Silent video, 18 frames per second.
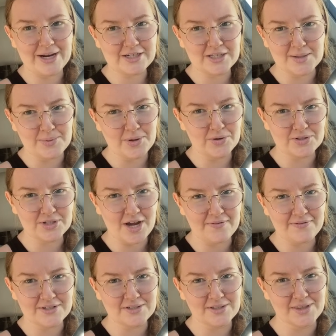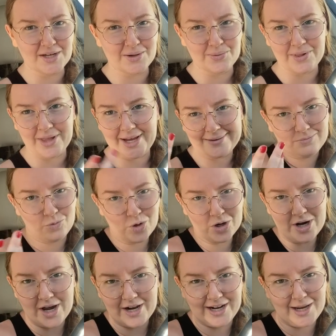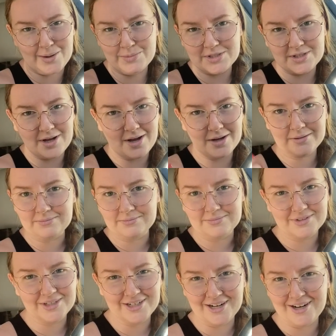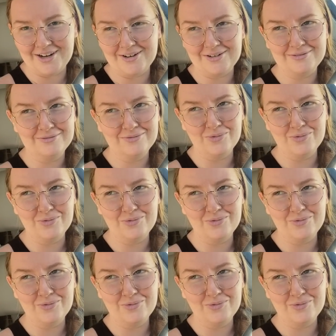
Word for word: to the post office and they were like, we're not Amazon, you know,